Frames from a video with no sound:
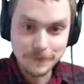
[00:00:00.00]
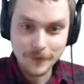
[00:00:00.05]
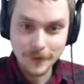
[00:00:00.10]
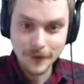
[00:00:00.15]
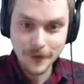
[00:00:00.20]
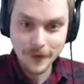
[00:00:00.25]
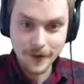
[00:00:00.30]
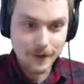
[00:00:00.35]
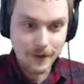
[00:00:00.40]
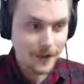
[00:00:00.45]

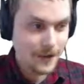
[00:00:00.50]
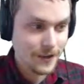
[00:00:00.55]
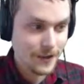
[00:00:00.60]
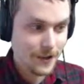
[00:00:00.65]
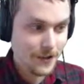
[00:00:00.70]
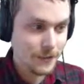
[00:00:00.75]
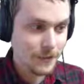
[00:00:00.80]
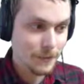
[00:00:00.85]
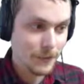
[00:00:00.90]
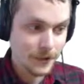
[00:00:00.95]
Uh, and
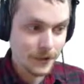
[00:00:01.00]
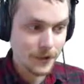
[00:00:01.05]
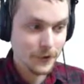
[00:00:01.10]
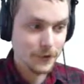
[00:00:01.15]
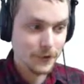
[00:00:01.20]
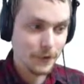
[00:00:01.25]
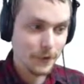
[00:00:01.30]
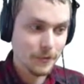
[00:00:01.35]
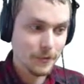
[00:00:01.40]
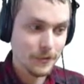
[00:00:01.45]
Ellie, my
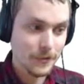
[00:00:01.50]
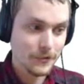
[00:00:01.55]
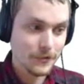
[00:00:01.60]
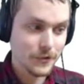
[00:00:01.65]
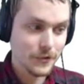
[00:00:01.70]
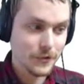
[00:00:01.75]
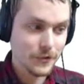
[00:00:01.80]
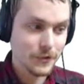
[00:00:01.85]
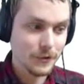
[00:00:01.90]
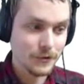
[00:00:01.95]
daughter's probably
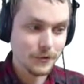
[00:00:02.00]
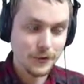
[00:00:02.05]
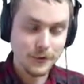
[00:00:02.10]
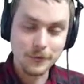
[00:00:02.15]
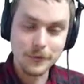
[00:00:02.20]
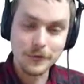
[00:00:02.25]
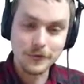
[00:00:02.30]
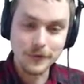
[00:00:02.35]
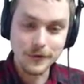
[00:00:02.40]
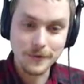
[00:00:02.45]
watching too if she's
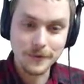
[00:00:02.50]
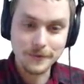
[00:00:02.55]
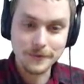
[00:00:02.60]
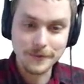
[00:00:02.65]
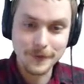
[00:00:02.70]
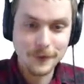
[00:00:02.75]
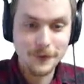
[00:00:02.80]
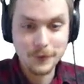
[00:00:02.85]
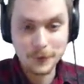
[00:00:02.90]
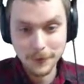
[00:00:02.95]
watching.
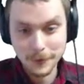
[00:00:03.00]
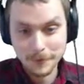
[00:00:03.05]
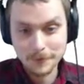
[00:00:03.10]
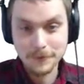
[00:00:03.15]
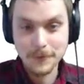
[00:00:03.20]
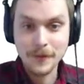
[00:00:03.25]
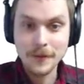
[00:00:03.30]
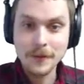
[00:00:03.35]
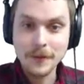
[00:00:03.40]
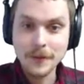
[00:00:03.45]
That's cool.
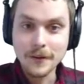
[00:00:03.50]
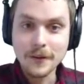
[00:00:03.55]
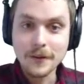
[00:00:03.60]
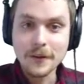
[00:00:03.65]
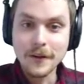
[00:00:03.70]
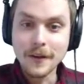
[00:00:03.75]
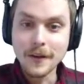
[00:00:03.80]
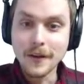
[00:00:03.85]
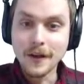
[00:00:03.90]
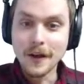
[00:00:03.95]

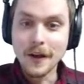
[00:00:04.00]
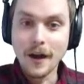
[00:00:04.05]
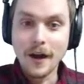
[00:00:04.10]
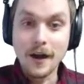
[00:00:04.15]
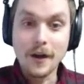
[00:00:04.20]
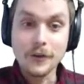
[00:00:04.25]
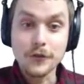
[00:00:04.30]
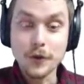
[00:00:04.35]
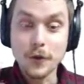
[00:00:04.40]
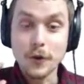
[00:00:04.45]

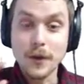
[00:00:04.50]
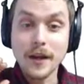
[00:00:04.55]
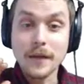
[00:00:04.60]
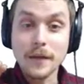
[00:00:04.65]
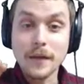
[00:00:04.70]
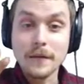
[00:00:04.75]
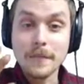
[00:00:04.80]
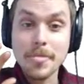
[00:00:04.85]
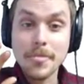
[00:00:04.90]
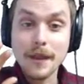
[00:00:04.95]
Uh, so,
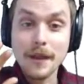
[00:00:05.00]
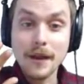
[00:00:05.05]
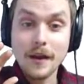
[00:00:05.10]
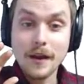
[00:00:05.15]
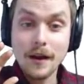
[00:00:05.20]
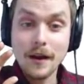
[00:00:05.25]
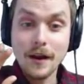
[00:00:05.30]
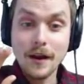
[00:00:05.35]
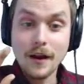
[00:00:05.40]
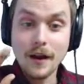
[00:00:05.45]
anyway,
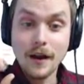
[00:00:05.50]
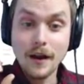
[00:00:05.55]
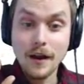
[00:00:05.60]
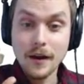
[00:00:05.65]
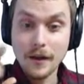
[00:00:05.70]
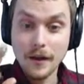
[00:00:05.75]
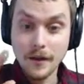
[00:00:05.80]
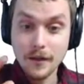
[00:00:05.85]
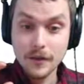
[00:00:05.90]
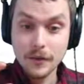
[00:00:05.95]

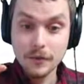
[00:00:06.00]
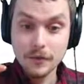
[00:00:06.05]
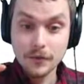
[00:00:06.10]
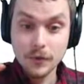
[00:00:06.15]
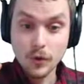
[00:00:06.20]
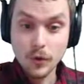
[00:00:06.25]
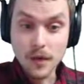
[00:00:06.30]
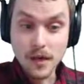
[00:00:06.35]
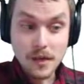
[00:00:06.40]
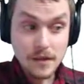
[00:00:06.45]
uh,
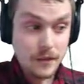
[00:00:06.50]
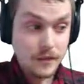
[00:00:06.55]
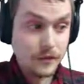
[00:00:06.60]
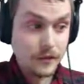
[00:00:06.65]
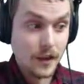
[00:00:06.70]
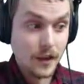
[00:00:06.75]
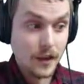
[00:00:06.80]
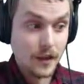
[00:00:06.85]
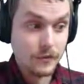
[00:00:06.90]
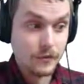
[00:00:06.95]
so in this
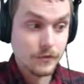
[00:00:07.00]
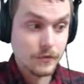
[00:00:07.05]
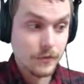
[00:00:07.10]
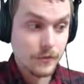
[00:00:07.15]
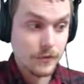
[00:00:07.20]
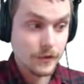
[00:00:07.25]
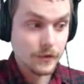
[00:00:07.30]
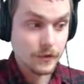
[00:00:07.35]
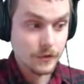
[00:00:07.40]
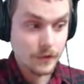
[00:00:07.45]
case,
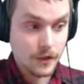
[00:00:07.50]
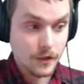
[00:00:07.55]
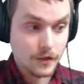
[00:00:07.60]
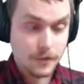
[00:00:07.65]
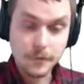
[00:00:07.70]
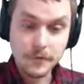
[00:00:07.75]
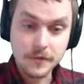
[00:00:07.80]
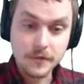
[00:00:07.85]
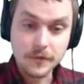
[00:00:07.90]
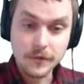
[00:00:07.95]
and this is again
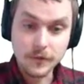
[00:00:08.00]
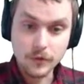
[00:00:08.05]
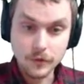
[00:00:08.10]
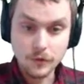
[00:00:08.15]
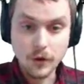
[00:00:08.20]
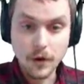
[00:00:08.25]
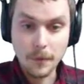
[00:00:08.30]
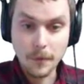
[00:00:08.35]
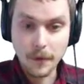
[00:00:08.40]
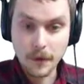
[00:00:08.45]
specific to
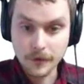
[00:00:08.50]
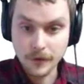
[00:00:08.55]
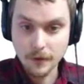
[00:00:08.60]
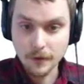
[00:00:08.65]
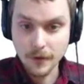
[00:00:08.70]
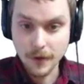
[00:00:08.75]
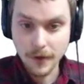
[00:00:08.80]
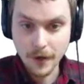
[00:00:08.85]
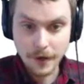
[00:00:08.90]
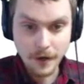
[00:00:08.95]
the Dropbox
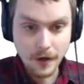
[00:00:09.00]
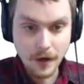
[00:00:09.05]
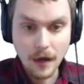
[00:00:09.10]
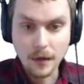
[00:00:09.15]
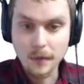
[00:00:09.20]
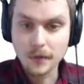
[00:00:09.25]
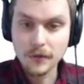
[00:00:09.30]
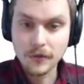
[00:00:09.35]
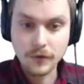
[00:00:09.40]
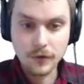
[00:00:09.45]
API,
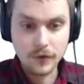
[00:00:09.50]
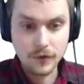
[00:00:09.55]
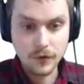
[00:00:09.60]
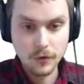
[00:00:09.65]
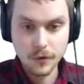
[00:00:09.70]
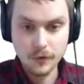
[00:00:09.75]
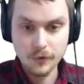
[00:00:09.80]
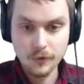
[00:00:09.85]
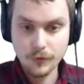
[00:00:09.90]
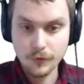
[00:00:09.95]
I'm just going to
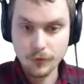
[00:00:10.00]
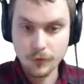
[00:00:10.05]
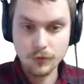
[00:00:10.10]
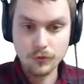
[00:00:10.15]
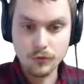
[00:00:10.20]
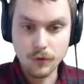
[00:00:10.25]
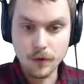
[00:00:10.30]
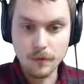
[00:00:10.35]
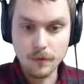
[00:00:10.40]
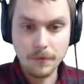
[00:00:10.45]
do a full
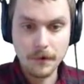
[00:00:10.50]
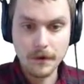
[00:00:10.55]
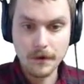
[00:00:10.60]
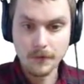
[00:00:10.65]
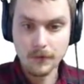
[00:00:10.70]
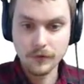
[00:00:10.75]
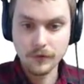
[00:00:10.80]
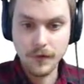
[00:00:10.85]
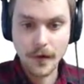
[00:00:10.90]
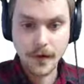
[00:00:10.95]

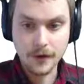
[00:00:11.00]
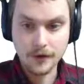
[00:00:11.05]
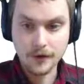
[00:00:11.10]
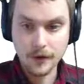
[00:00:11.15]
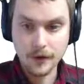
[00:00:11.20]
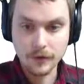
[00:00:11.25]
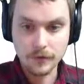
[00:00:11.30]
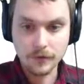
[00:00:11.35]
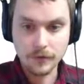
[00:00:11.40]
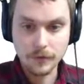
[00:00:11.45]
Dropbox
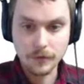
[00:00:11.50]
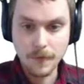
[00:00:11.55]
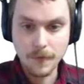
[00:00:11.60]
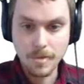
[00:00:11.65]
access